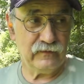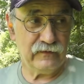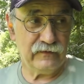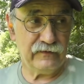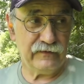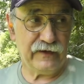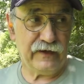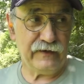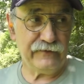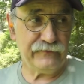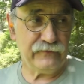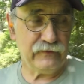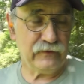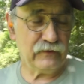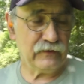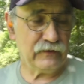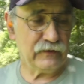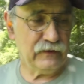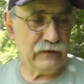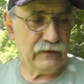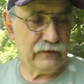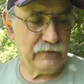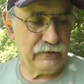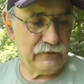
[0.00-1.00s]
nice little
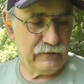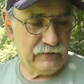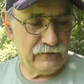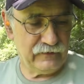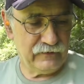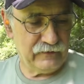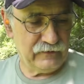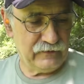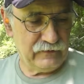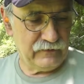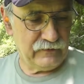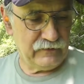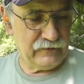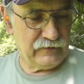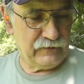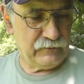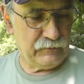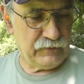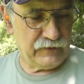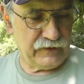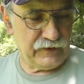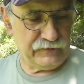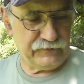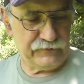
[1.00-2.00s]
gun,
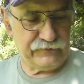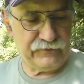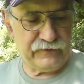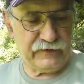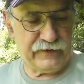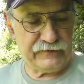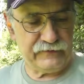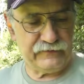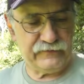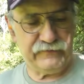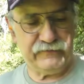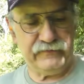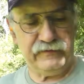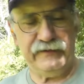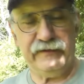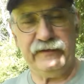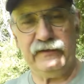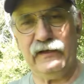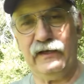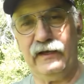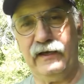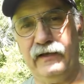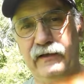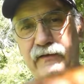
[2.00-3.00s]
but I just like the sleek
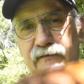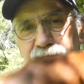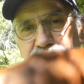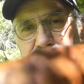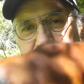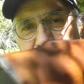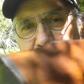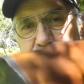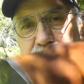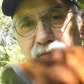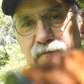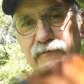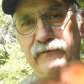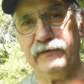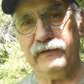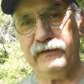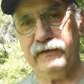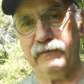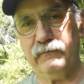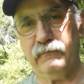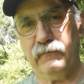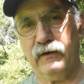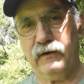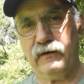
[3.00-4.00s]
lines of
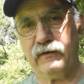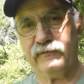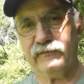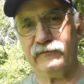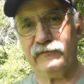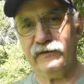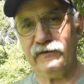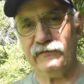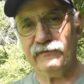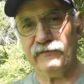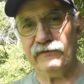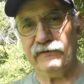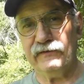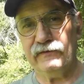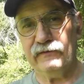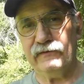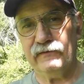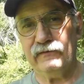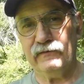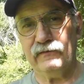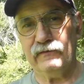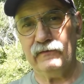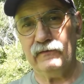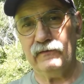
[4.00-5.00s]
the Model 60
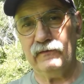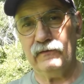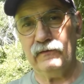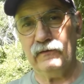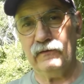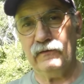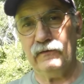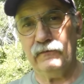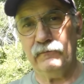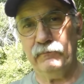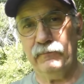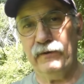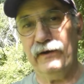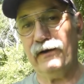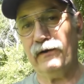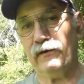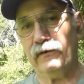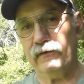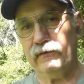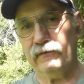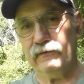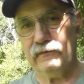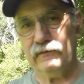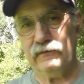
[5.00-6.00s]
better